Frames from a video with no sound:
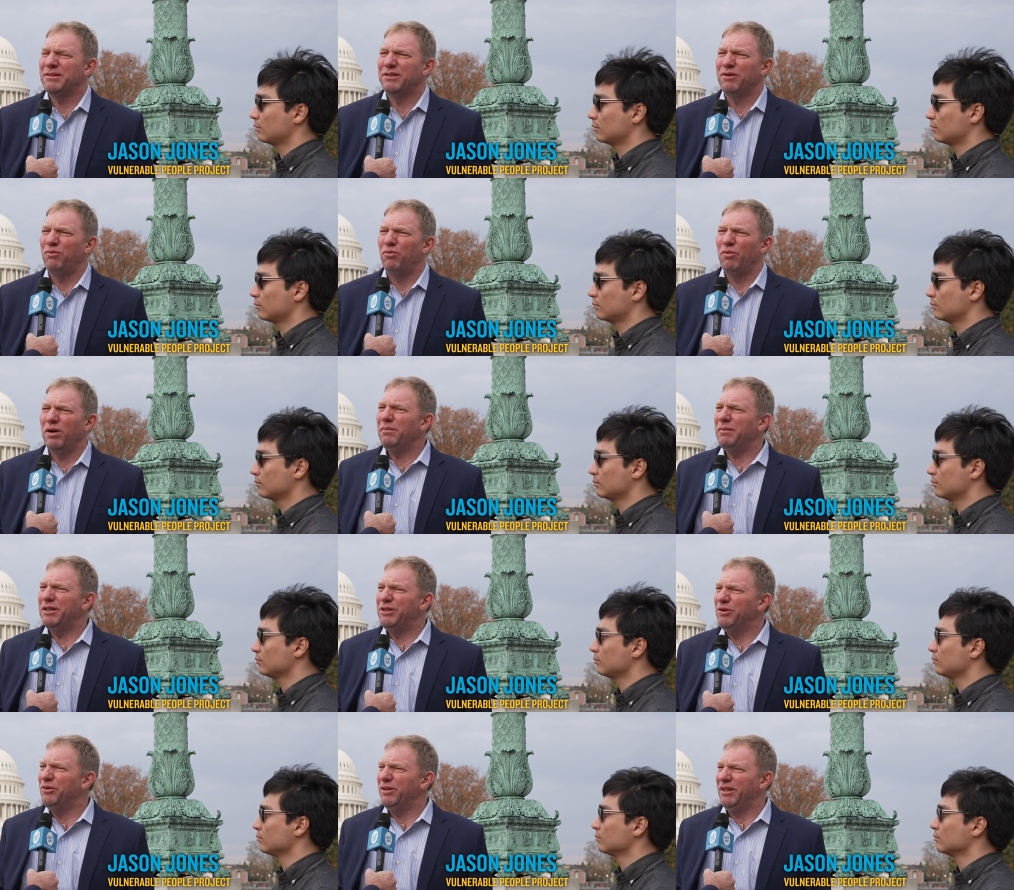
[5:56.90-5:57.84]
Speaker 1: myself, what am I
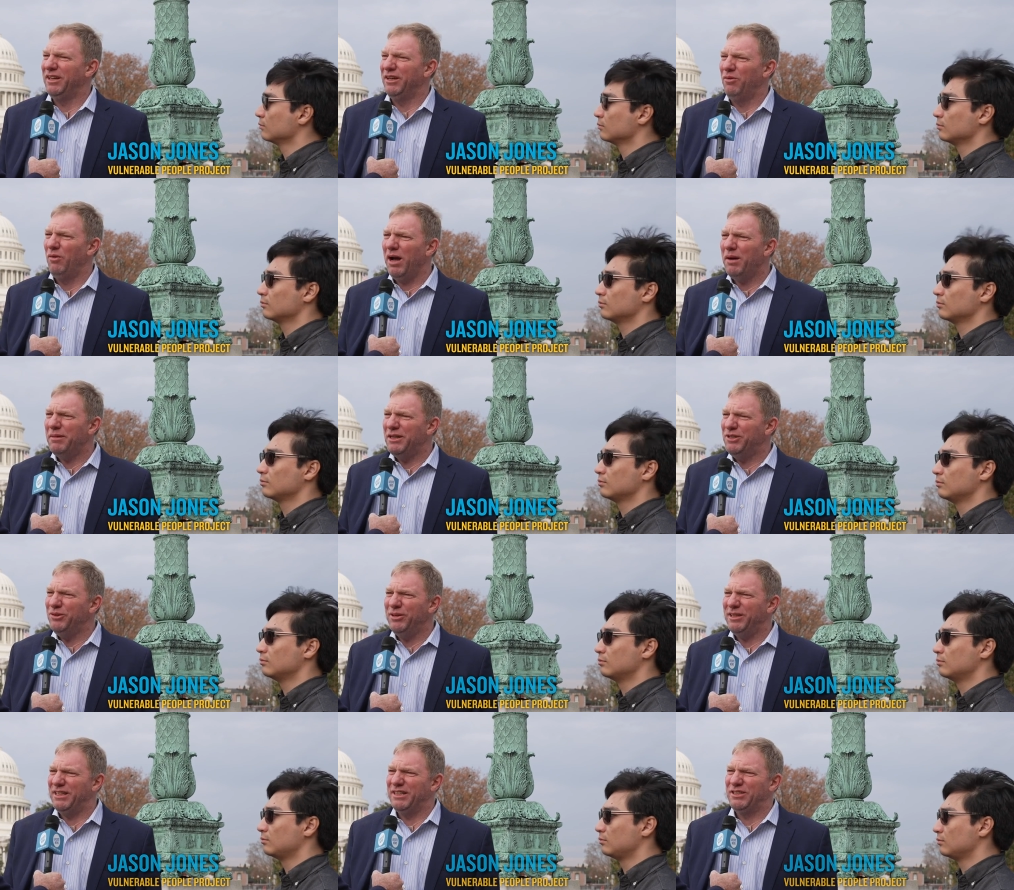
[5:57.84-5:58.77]
doing? Why am I
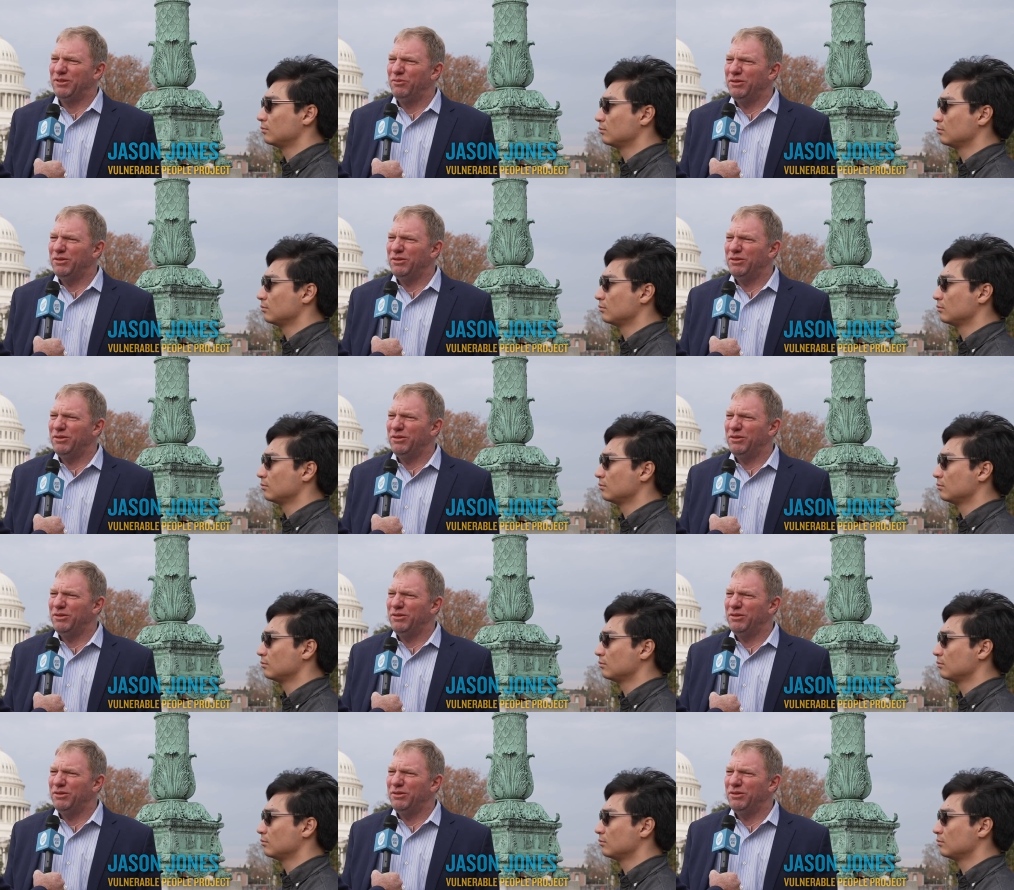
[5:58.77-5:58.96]
doing this? And